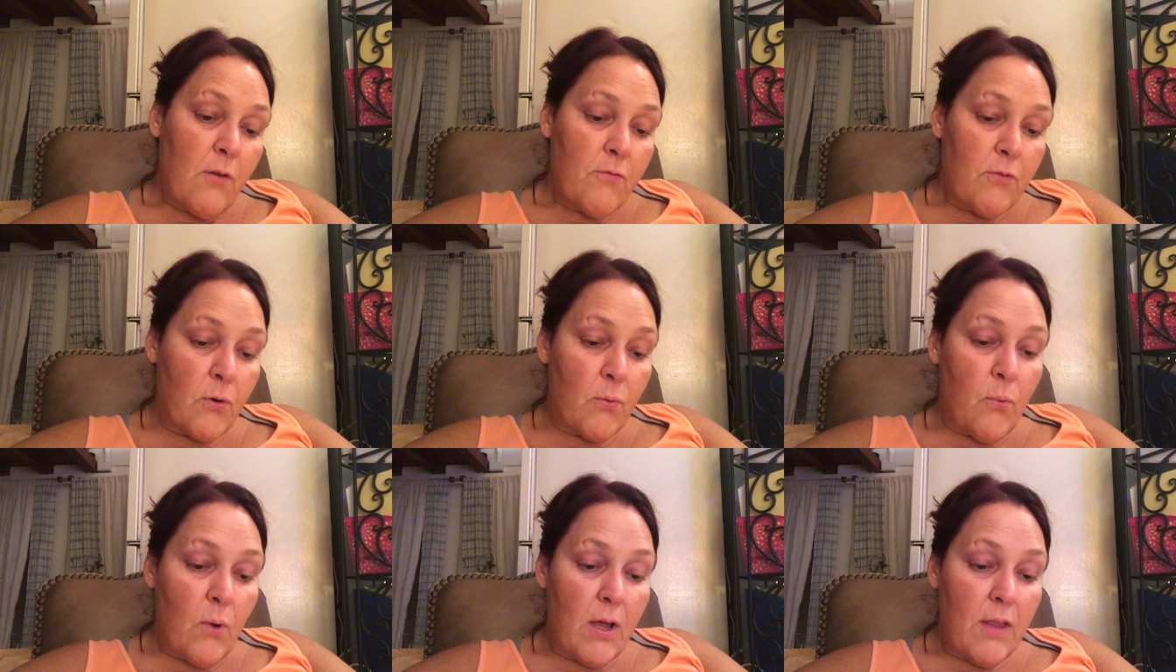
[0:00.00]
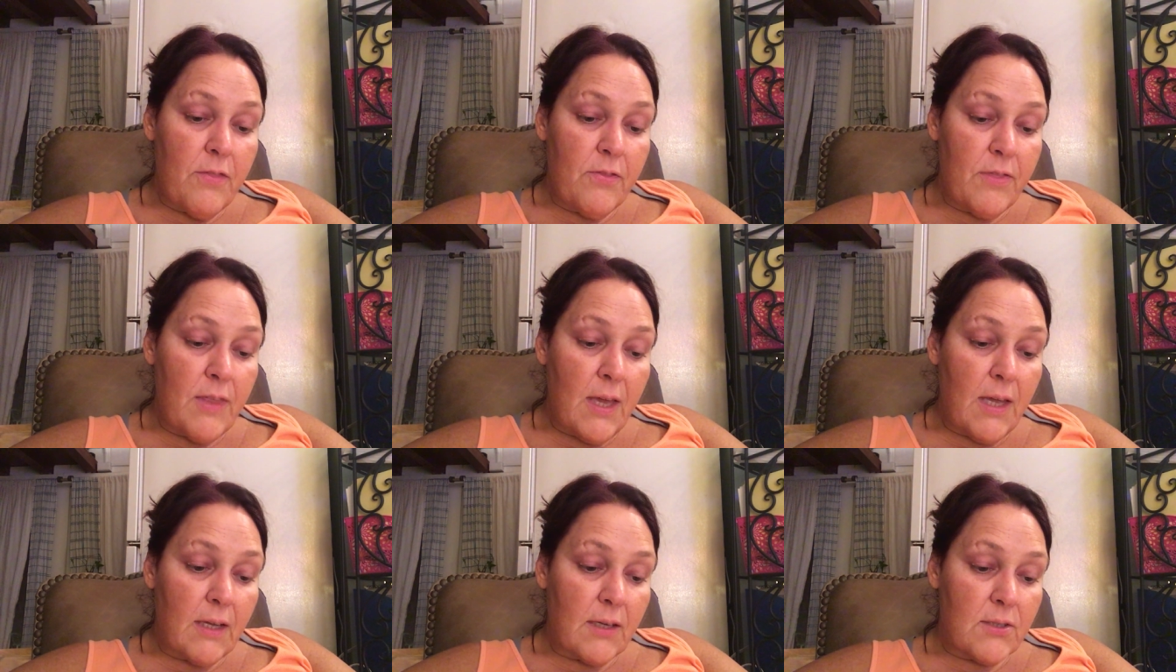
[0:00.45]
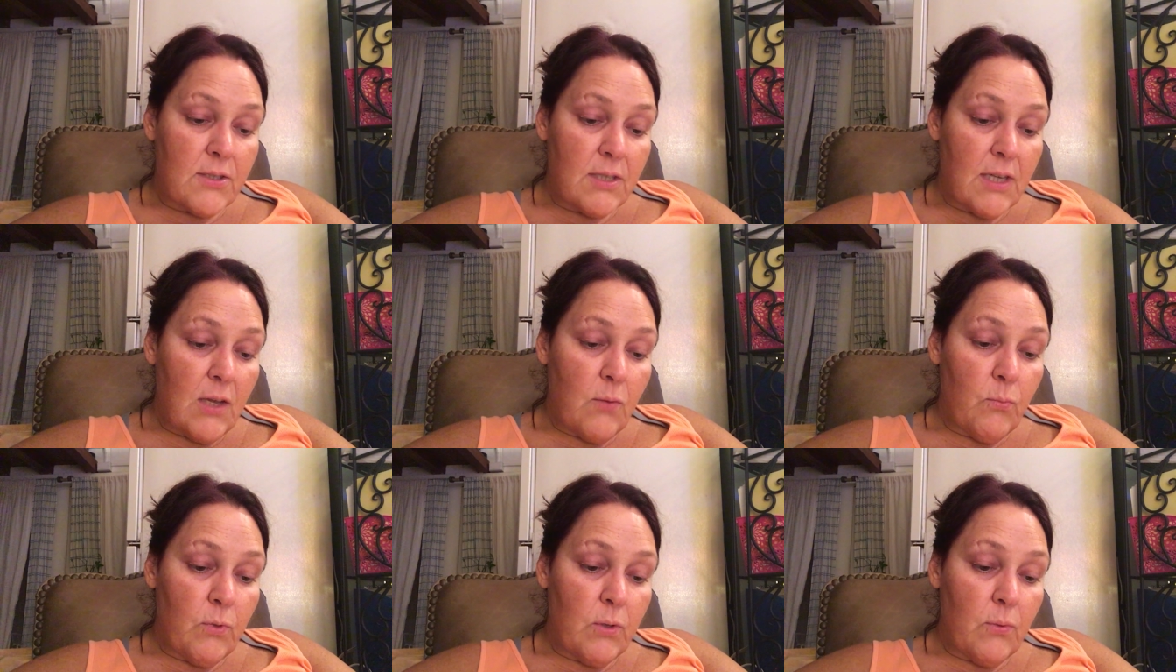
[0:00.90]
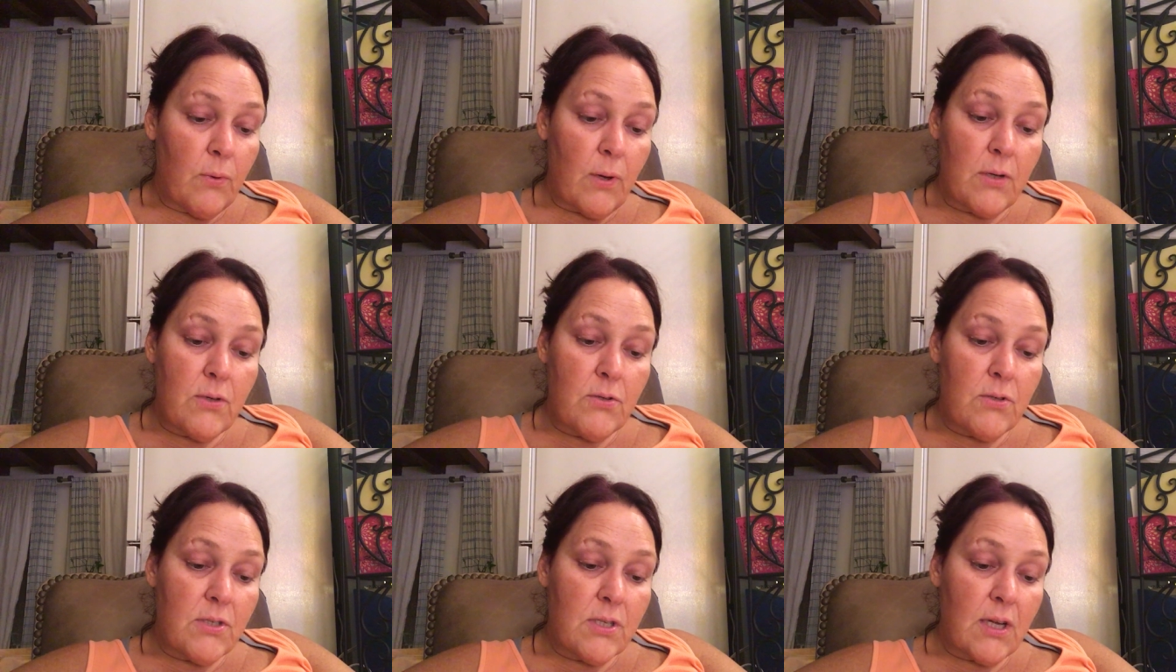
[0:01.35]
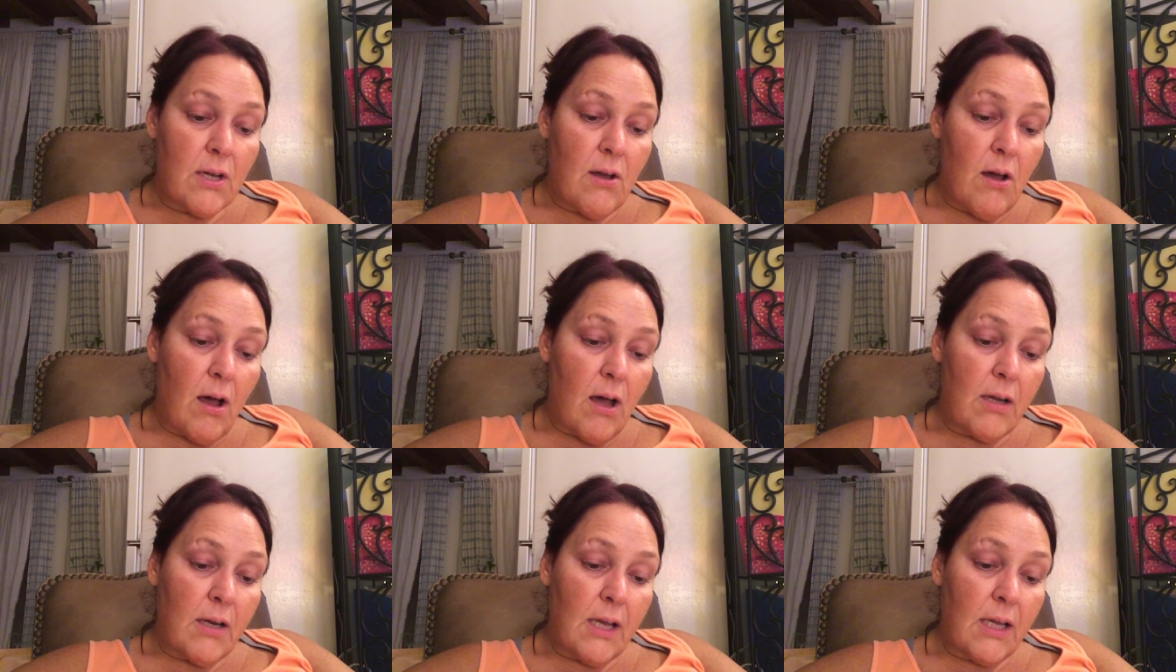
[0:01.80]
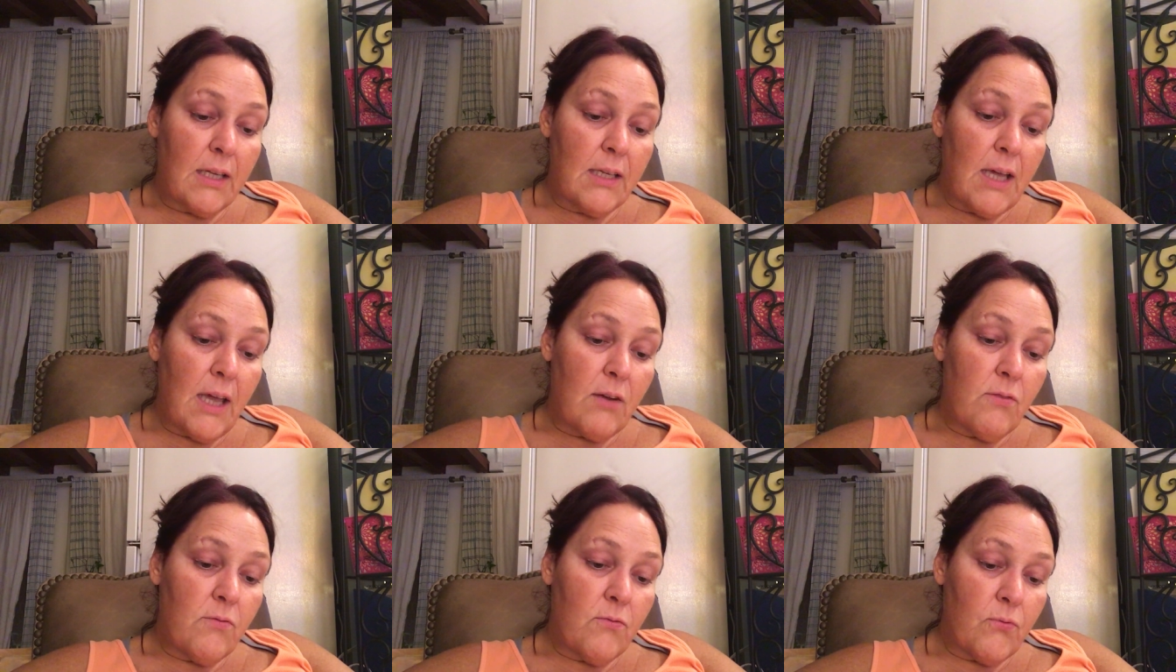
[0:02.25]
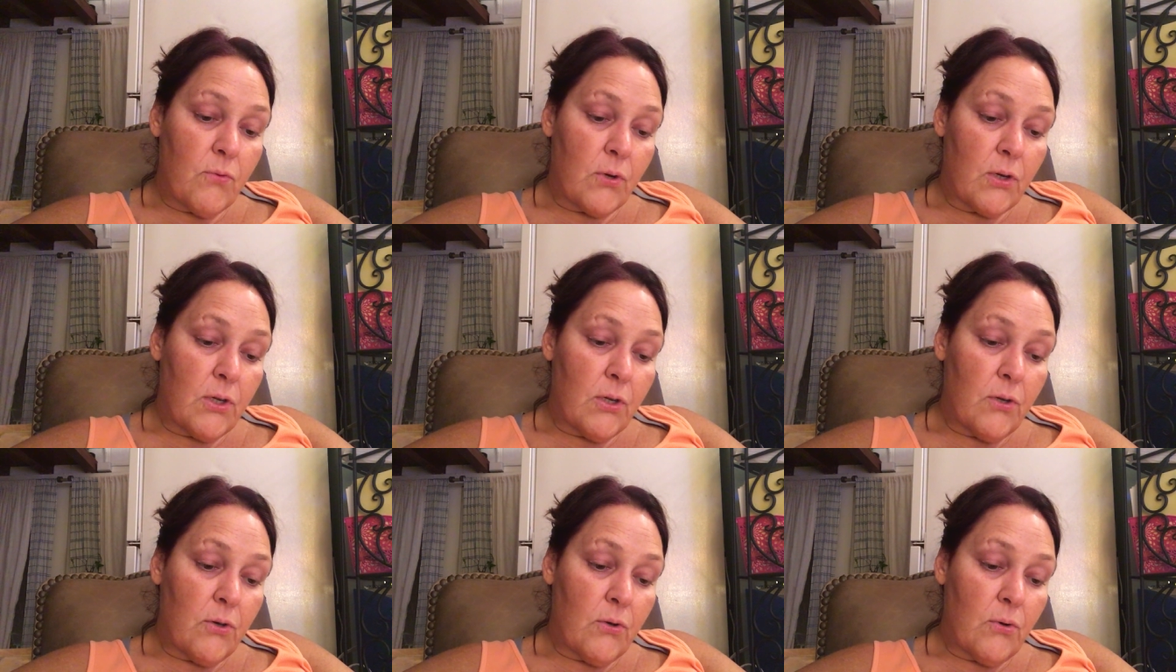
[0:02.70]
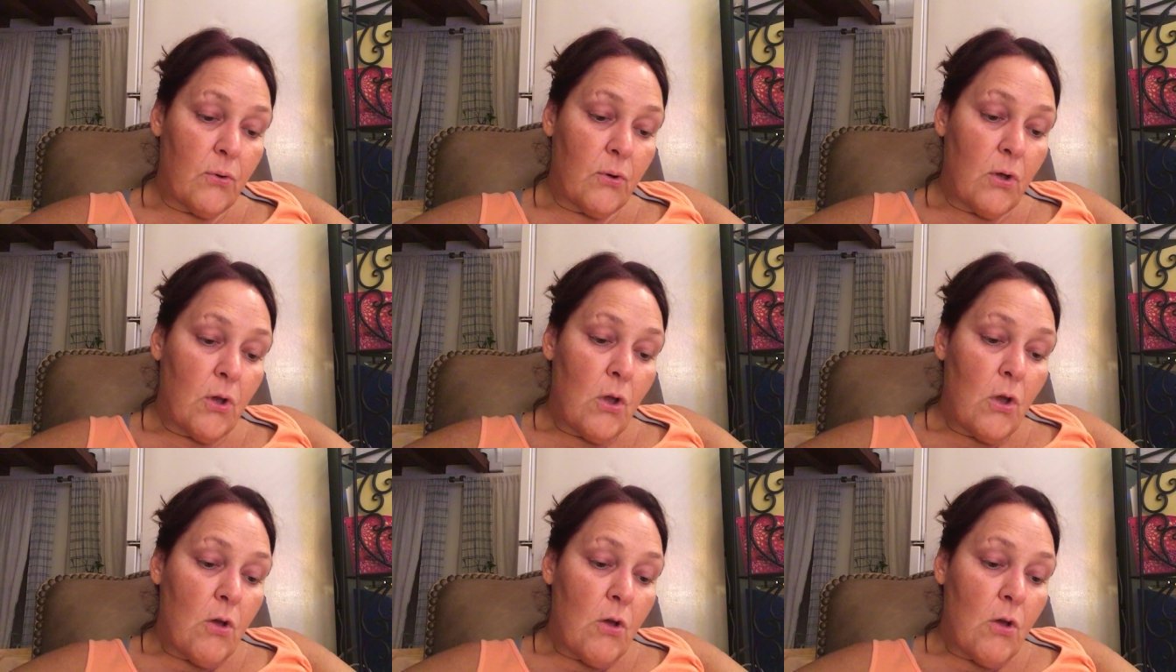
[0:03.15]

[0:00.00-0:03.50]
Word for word: For what thanks can we render to God again for you?